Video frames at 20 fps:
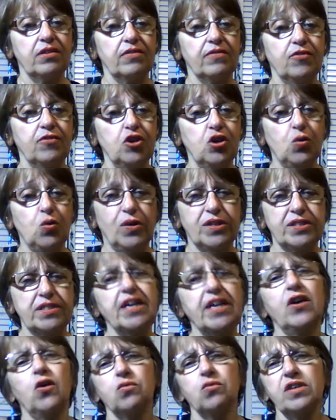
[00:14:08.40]
the
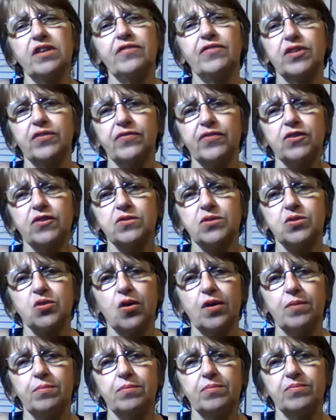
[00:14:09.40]
USA only for the first
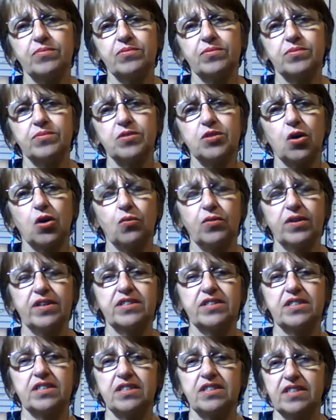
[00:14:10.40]
time. So
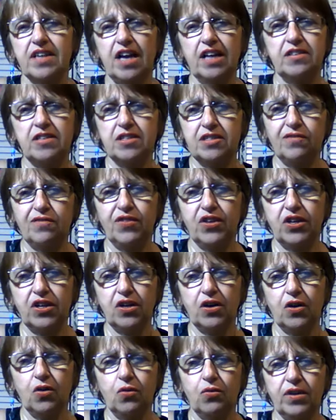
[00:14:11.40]
it's not this
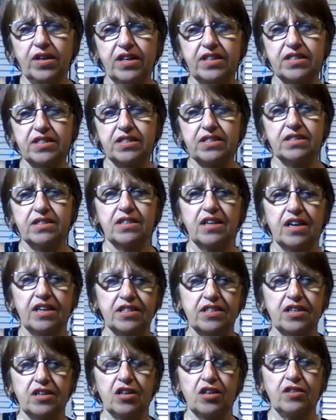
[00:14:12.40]
video, it's
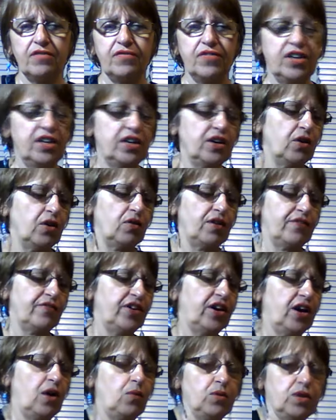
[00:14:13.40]
another video. I
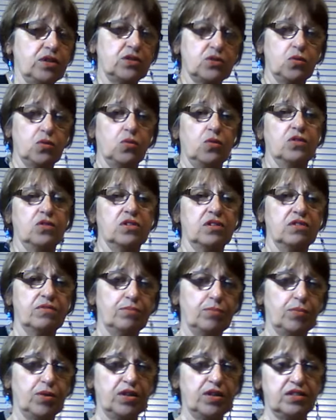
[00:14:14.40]
forgot what it's called,
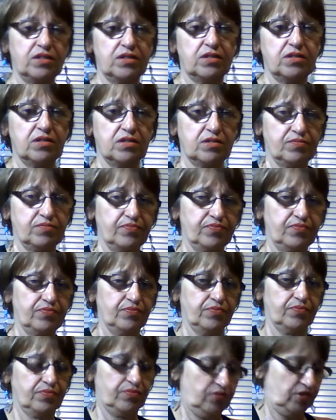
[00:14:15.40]
but
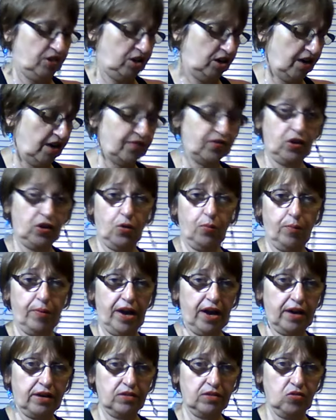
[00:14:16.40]
you'd have to go
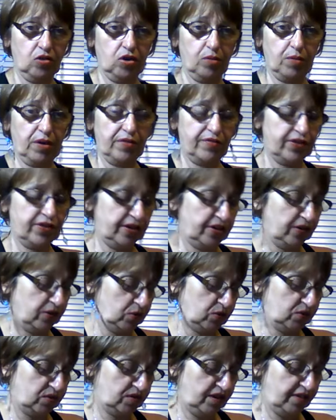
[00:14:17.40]
back and look at my
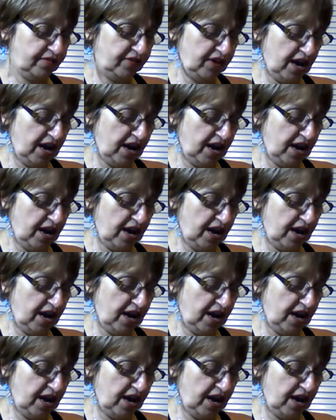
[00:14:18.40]
videos if you